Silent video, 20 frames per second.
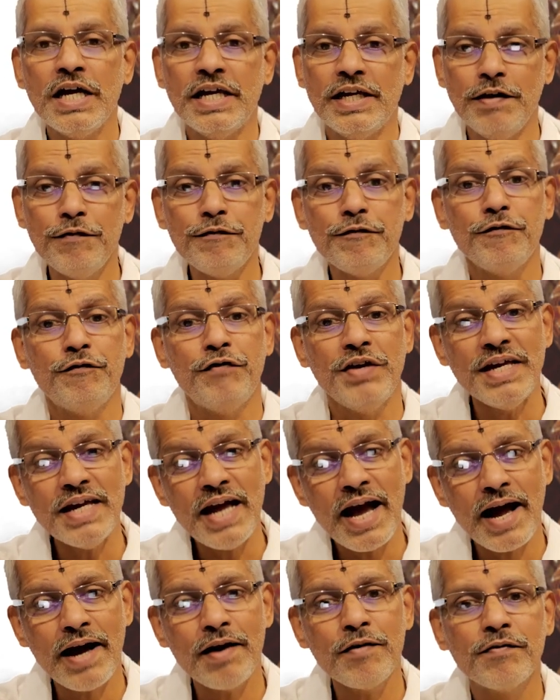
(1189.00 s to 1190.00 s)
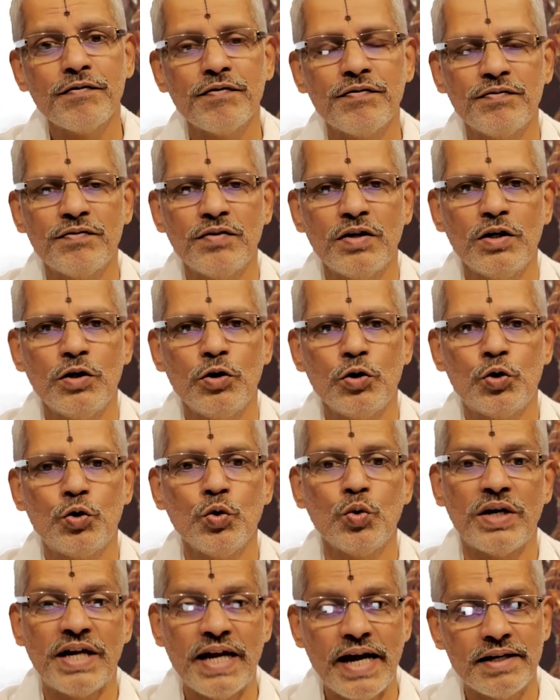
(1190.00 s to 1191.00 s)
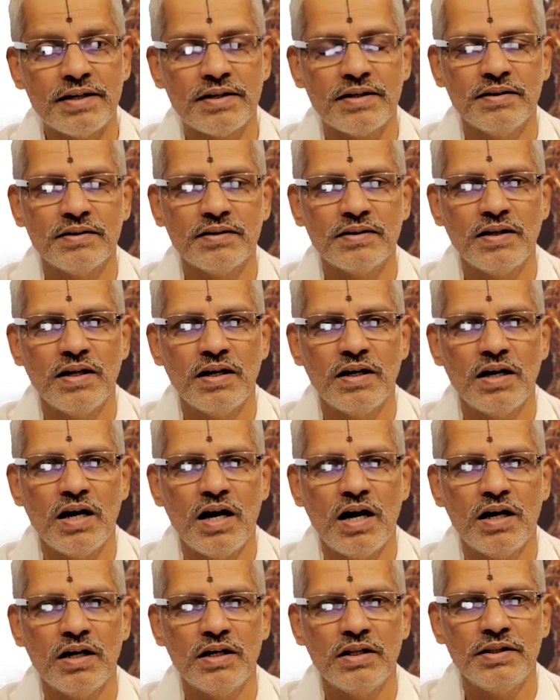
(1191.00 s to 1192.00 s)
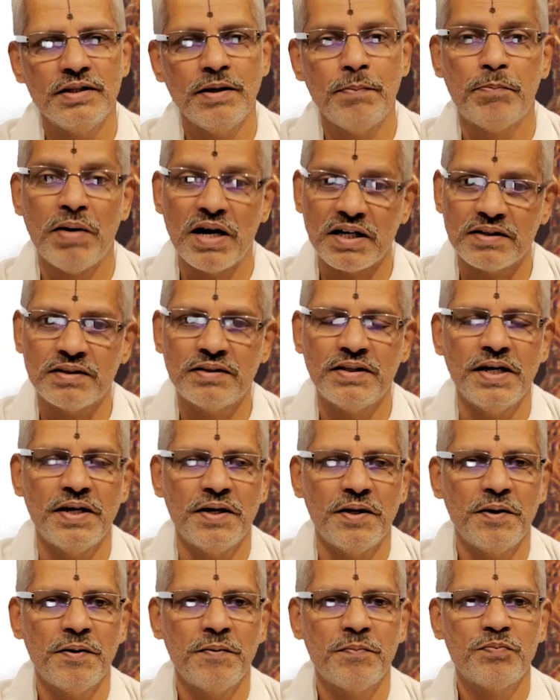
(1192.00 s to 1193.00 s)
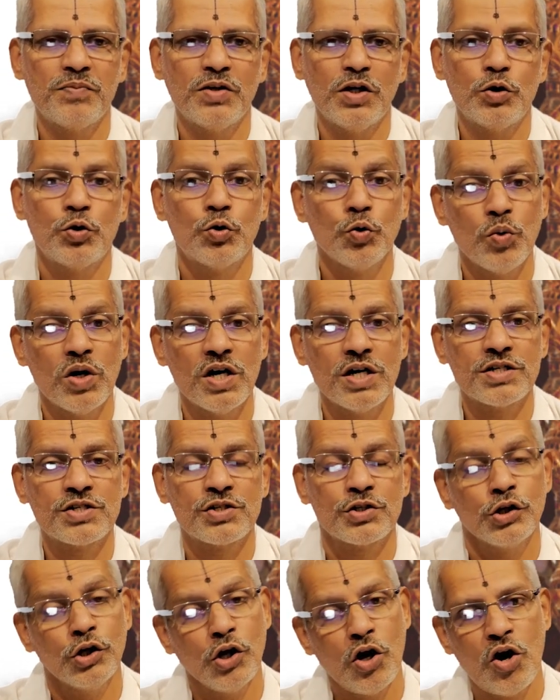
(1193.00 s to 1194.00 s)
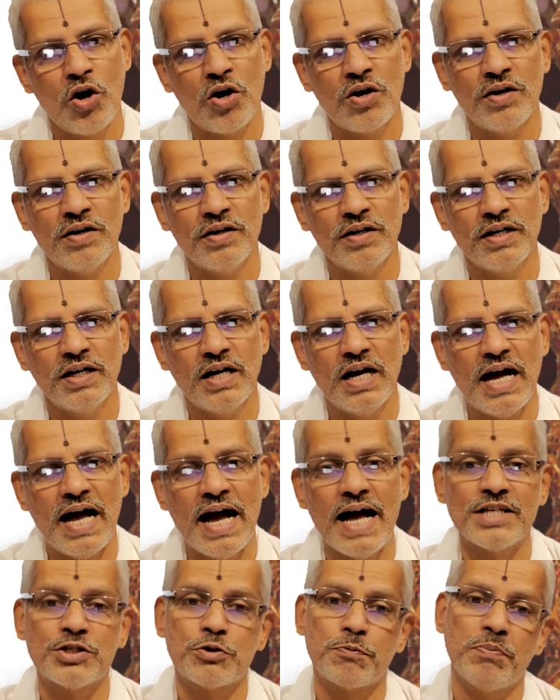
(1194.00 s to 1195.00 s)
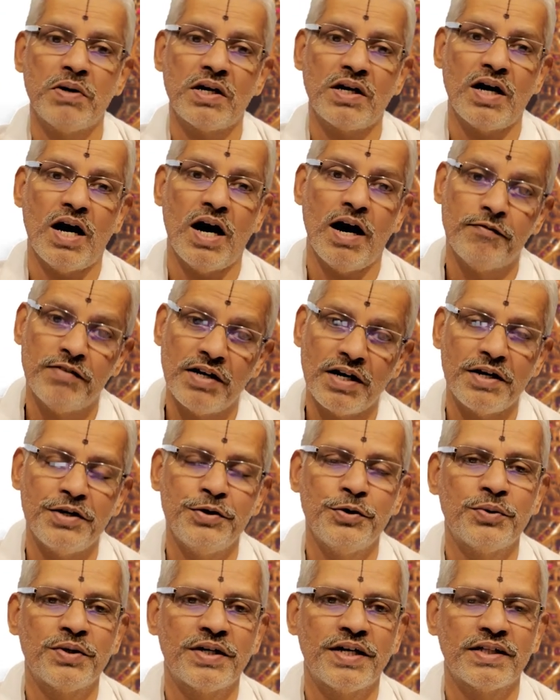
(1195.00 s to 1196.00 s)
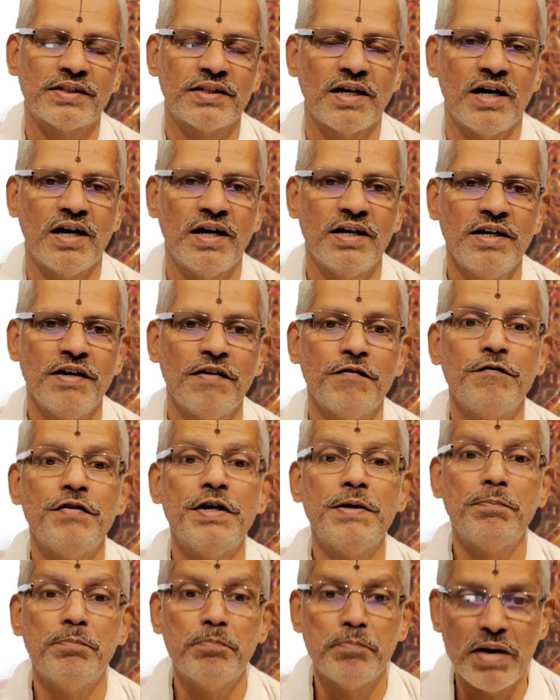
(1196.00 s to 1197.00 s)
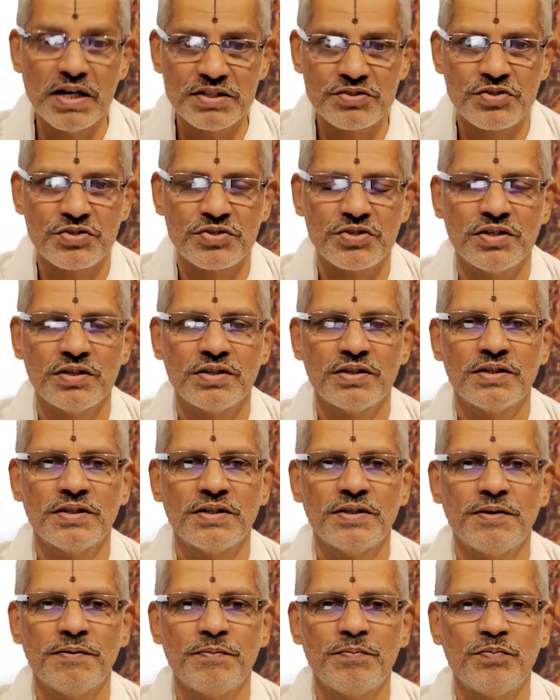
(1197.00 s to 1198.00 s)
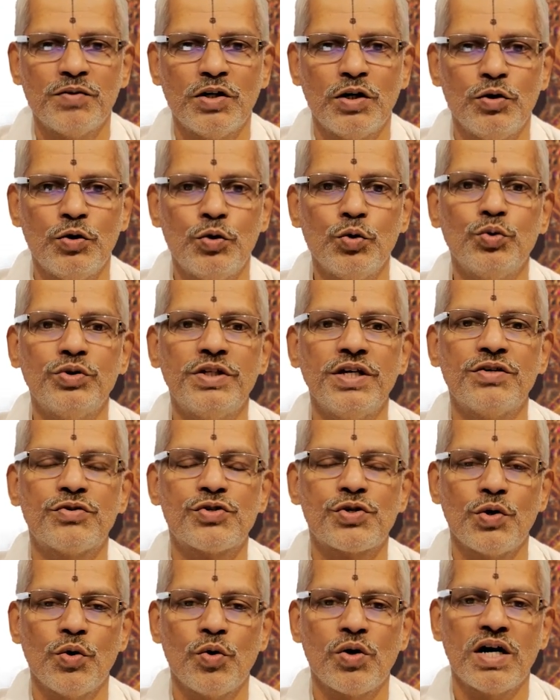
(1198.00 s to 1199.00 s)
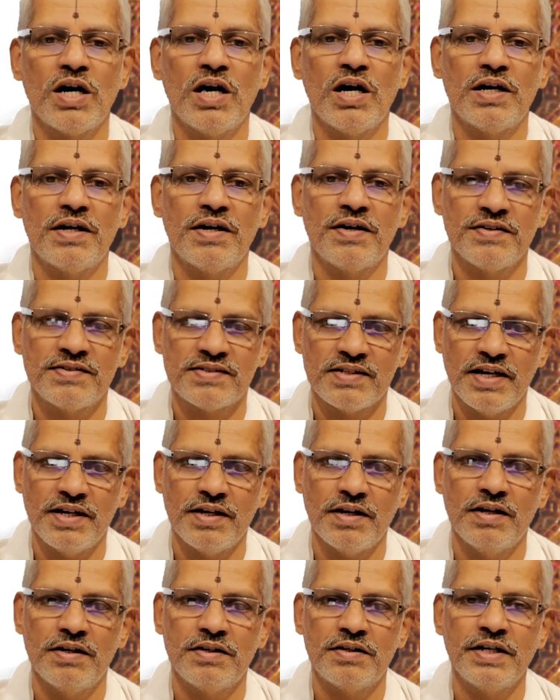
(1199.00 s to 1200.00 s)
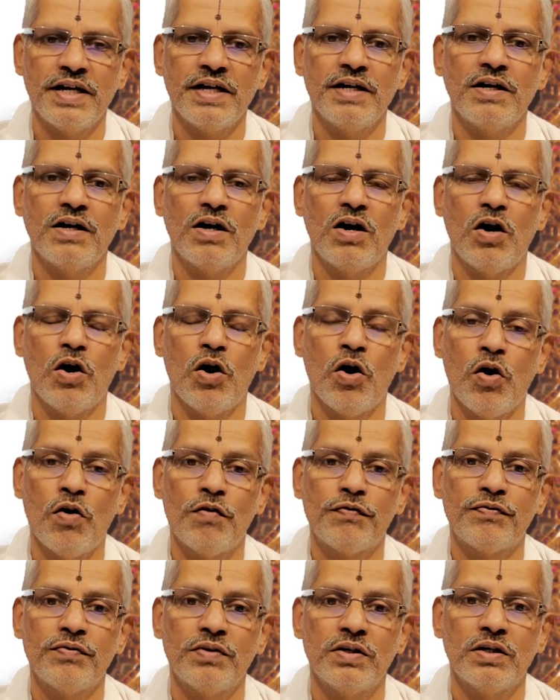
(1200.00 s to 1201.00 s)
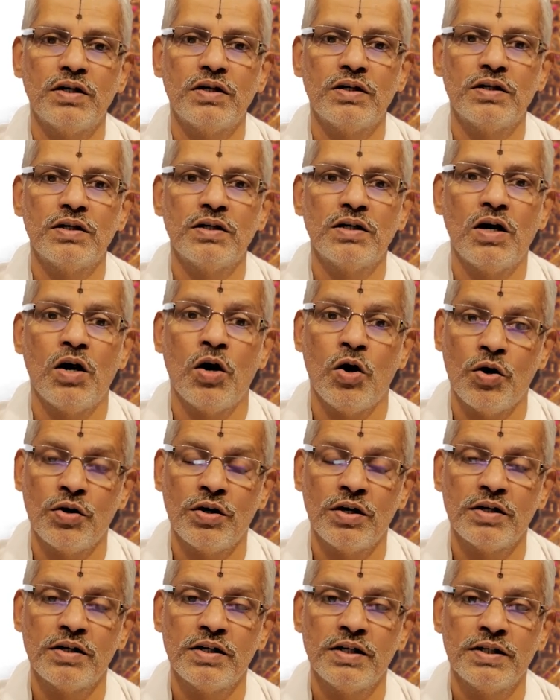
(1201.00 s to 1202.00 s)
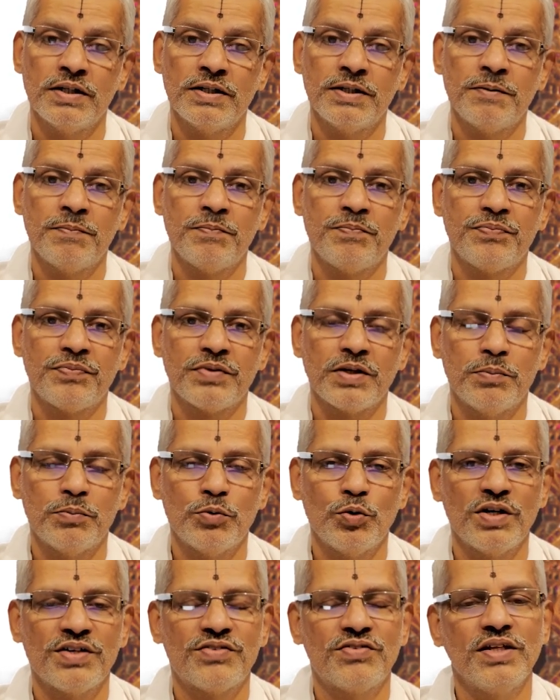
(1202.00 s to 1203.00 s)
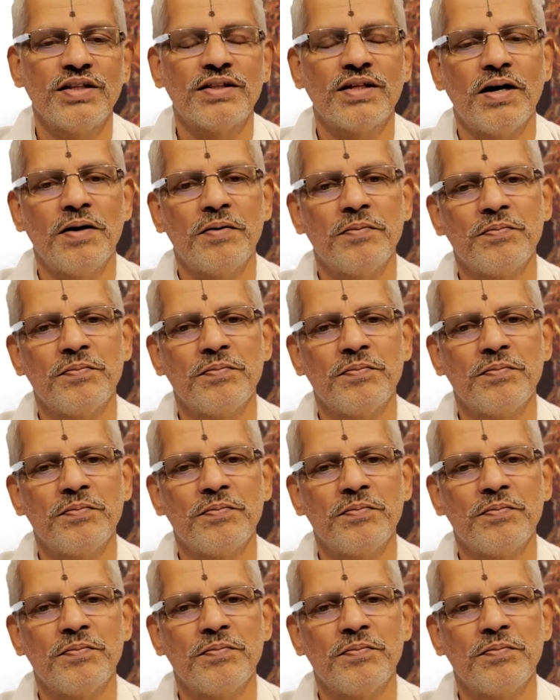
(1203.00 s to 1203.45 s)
If we have to get the bhakti towards Lord as per our yogyata, we must do the shloka reciting of on Mula Sita.